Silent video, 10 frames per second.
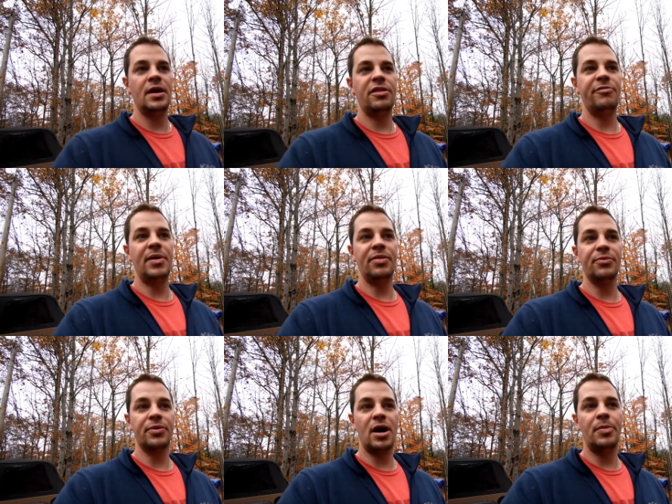They've been
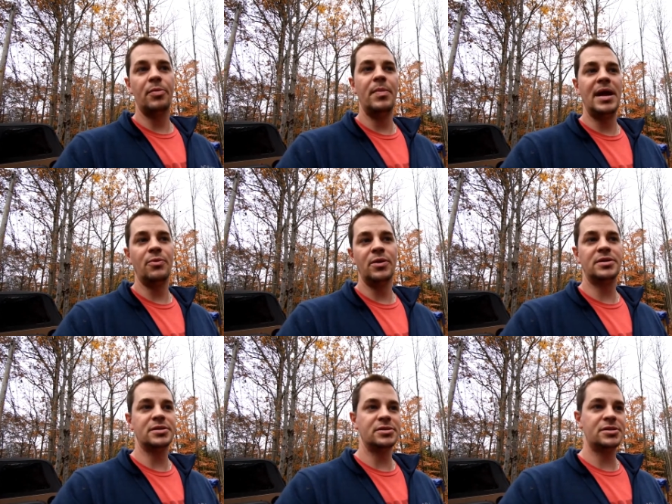through a couple Maine
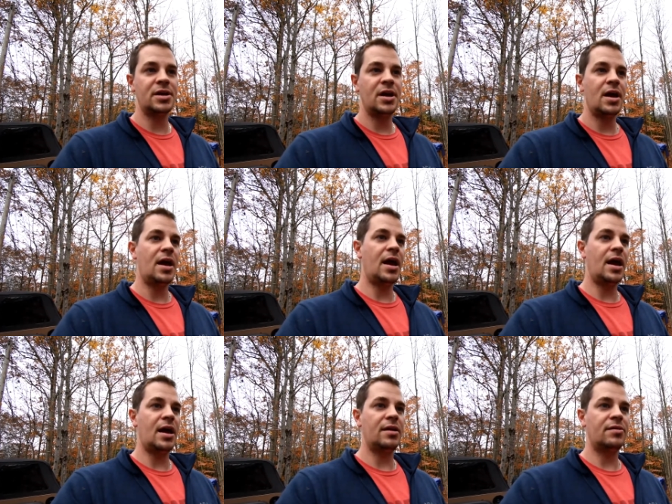winters
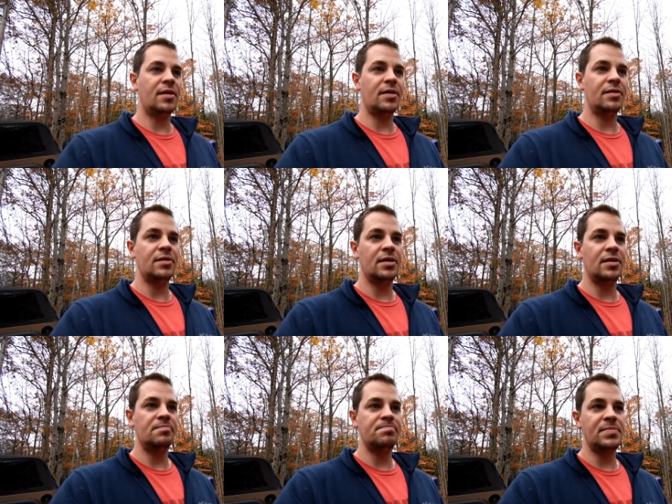and
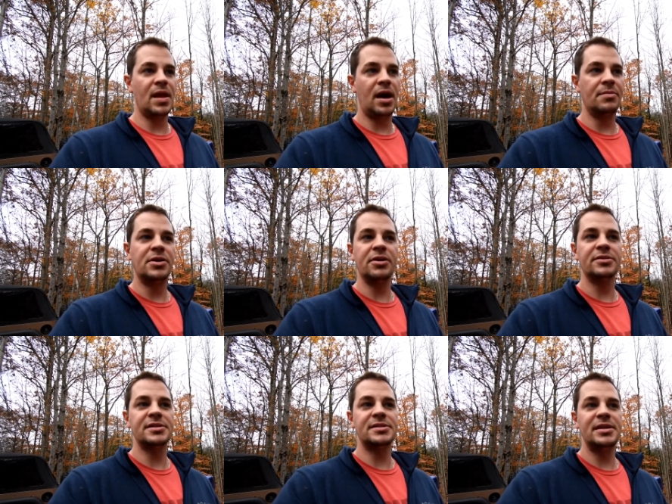I'm
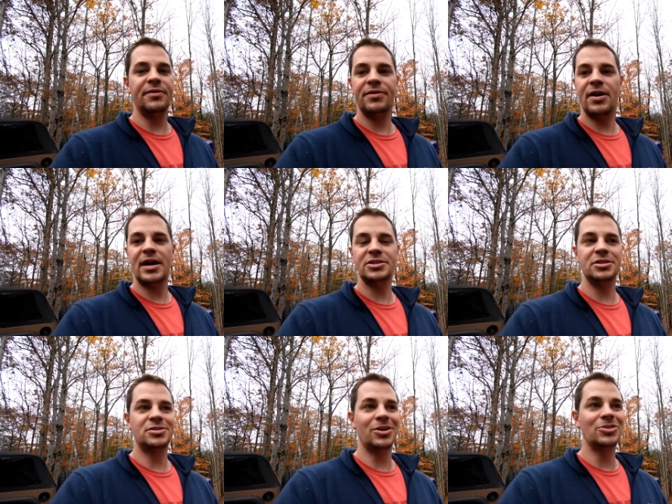curious to see if they're
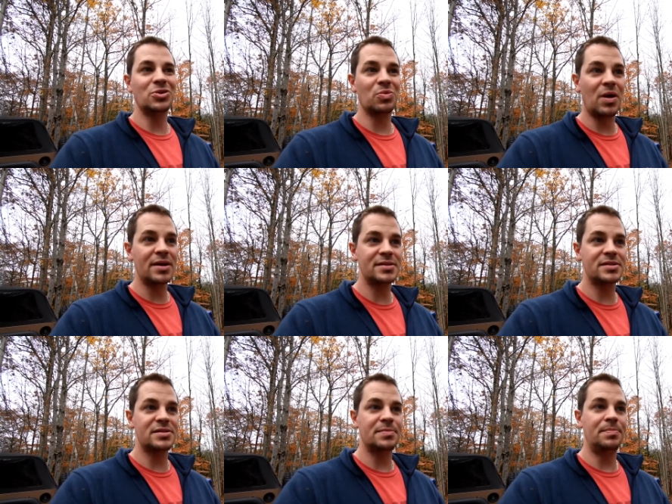actually starting to
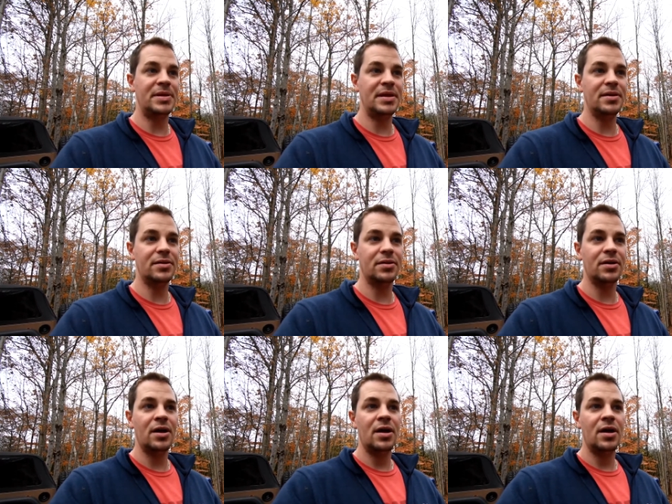rust, peel,